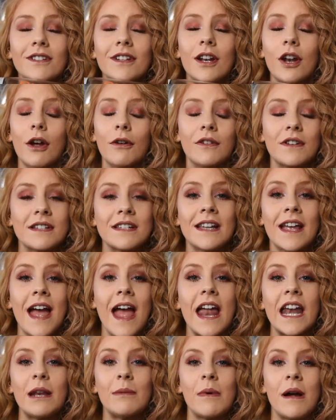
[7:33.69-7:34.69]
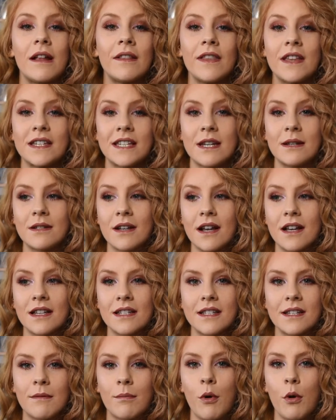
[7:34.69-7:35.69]
Life doesn't get any better than this. And he's like,
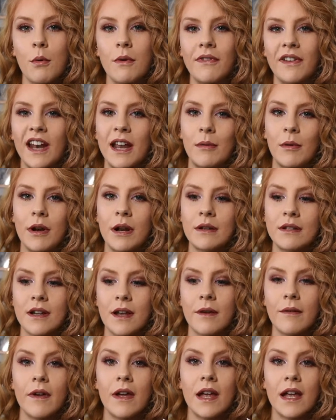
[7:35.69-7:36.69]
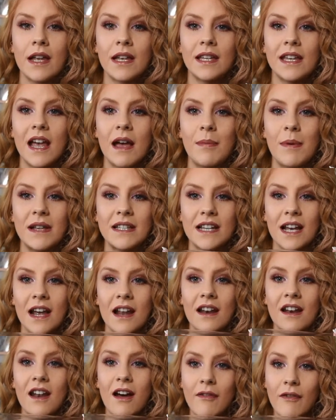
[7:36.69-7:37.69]
it's a bottle with your name on it. I was like, yeah, but it's like
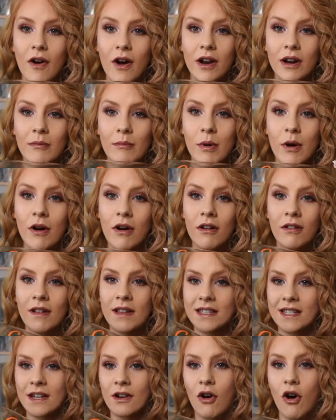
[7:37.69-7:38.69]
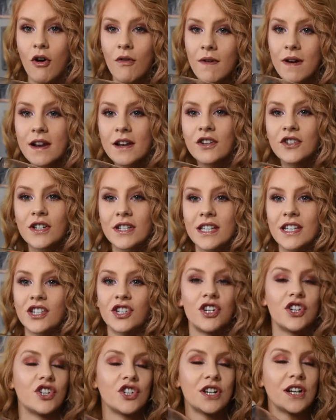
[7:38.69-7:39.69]
a Love Island bottle, it's in orange, it says
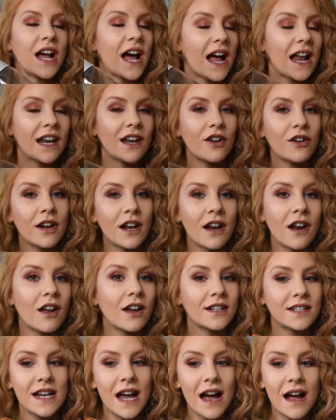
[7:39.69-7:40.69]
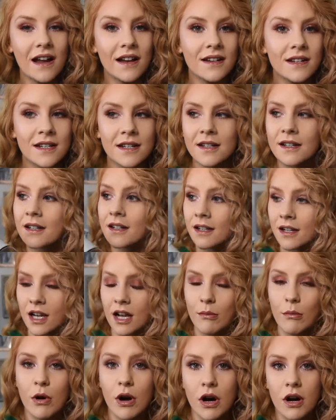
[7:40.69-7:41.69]
Ginger Natalie on it. Like, Dad,
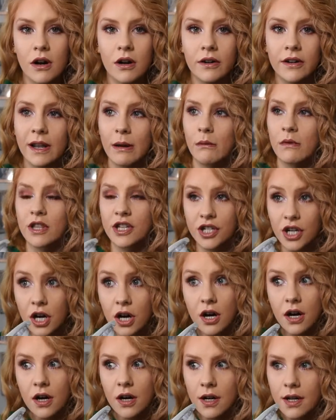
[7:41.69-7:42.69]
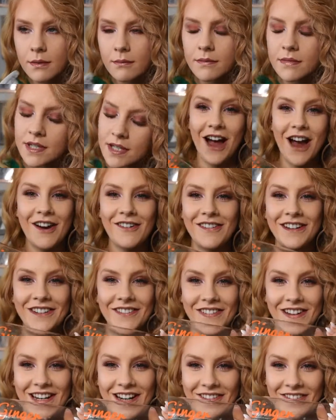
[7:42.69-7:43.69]
come on, get with the times. I
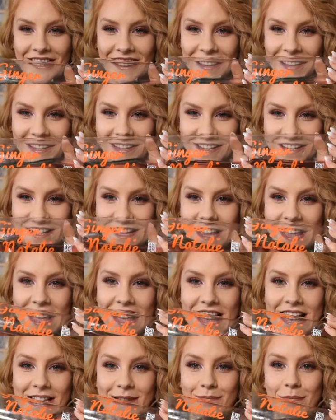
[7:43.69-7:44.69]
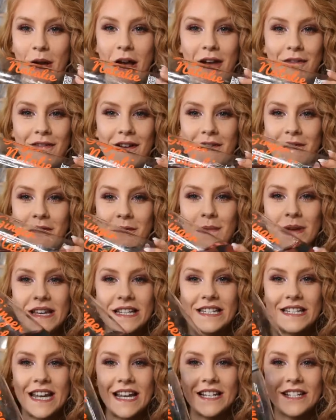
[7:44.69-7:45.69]
really, really love it. It's perfect for
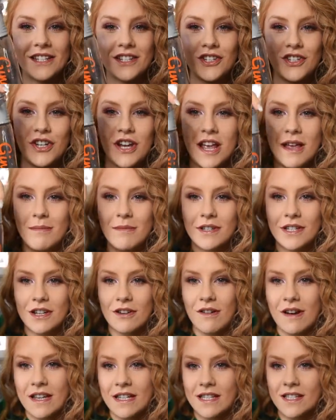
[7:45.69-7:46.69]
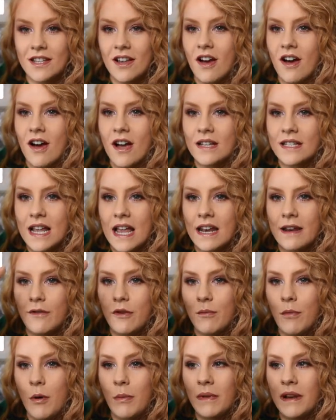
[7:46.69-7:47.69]
me to take to the gym. It's a great size, and if
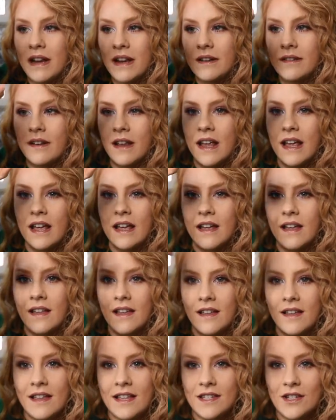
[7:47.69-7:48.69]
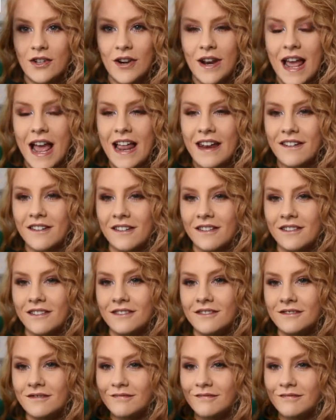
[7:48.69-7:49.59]
you pop the lid here, it's got a handle.